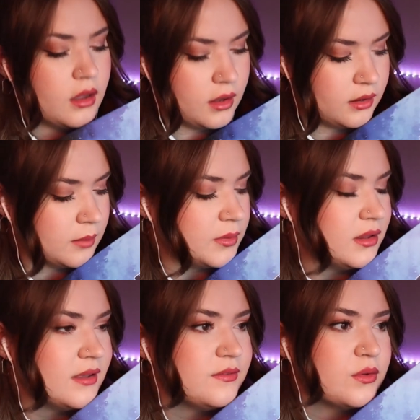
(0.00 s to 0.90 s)
And I
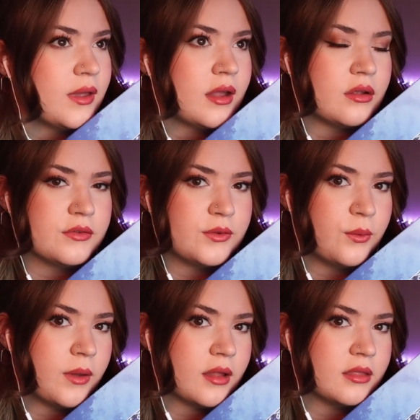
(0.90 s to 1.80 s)
believe you can
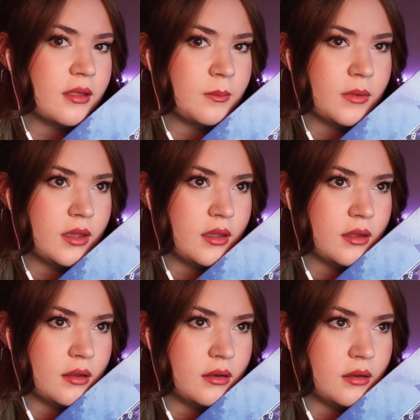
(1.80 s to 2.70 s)
also get them
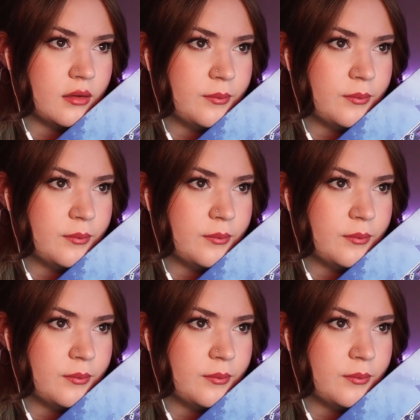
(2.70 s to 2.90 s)
in